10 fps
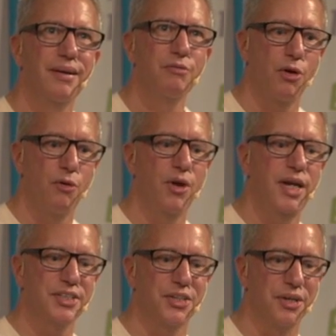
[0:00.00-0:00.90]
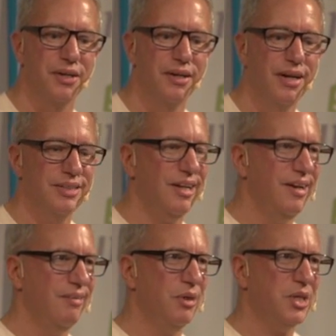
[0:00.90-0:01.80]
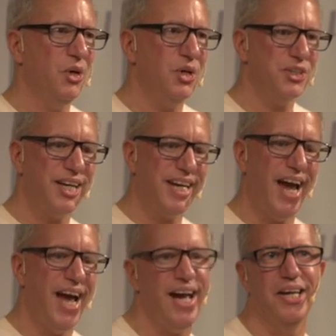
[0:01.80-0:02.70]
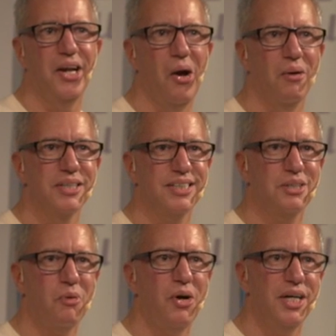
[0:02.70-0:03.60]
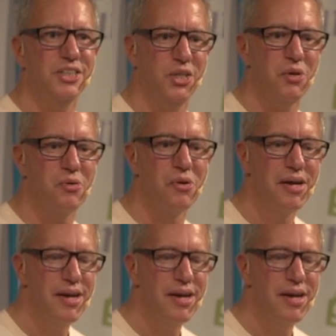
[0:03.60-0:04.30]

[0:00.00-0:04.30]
for a reason." I was like, well, of course I care. This is what I do.